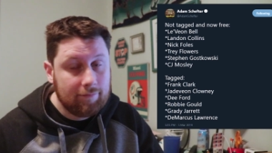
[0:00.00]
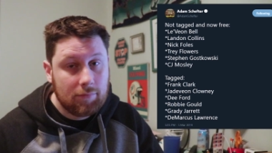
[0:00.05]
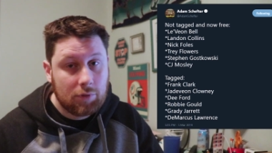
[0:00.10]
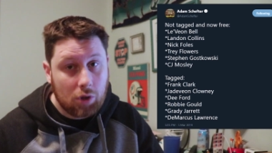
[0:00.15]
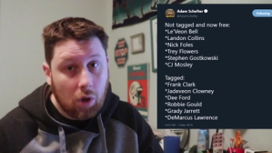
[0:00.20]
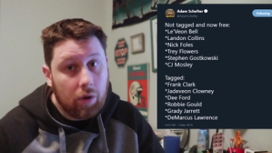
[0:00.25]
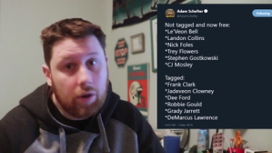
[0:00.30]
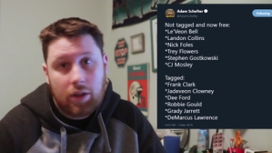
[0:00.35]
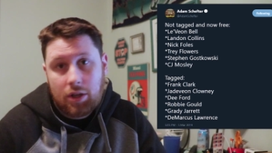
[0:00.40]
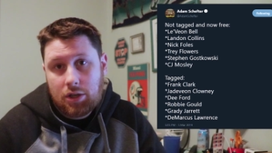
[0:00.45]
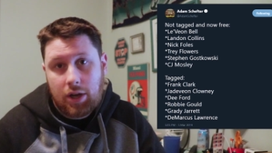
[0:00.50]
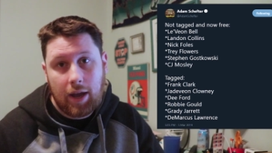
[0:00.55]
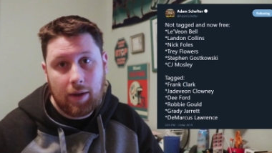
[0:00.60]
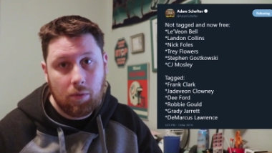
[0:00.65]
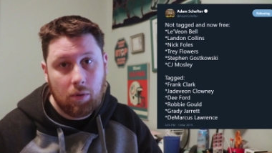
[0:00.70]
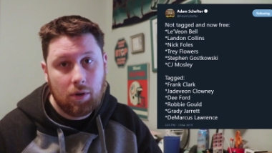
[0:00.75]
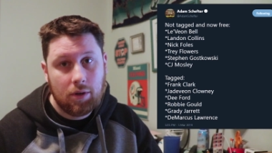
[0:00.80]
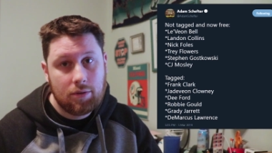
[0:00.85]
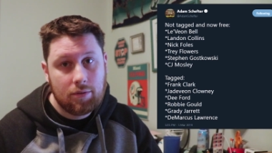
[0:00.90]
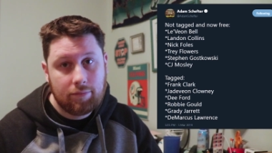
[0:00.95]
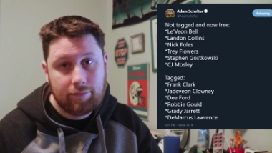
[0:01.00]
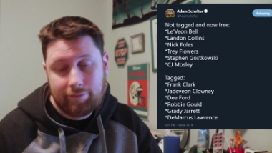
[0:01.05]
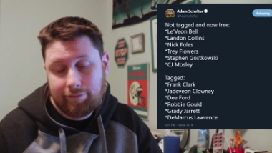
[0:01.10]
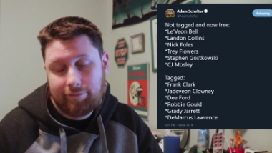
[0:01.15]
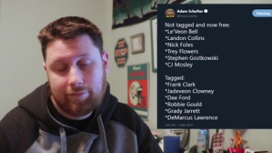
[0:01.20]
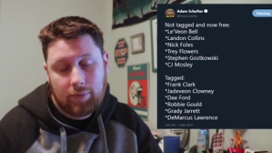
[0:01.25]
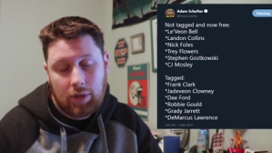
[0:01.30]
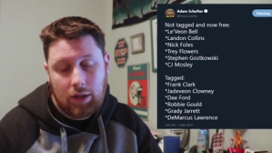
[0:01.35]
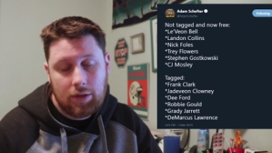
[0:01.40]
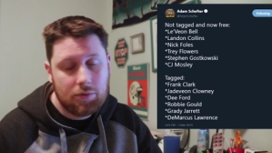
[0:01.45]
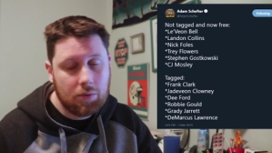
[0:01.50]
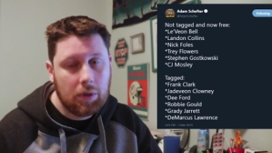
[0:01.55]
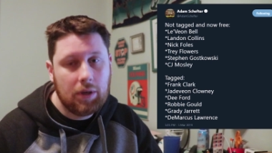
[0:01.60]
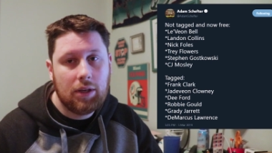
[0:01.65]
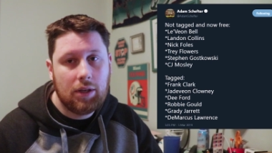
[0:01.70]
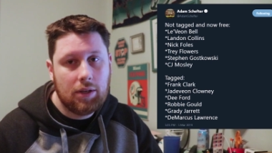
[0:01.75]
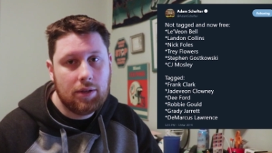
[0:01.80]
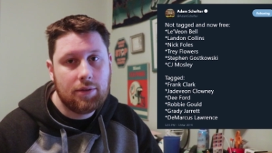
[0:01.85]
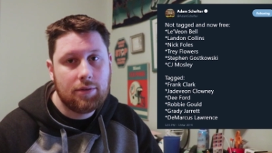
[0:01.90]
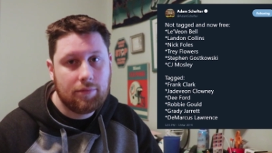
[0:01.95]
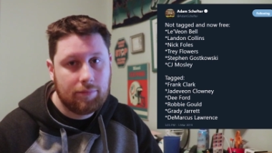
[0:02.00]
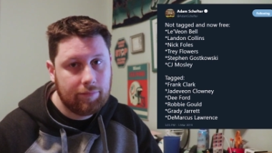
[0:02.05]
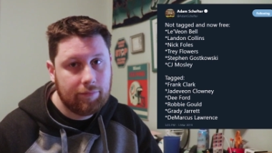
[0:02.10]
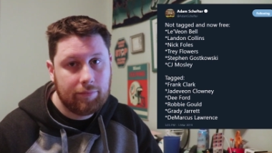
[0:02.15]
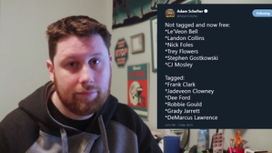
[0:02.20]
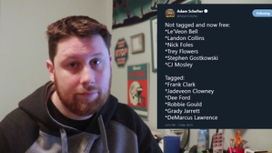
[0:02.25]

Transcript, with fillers: He's going to the Jaguars. It is what it is.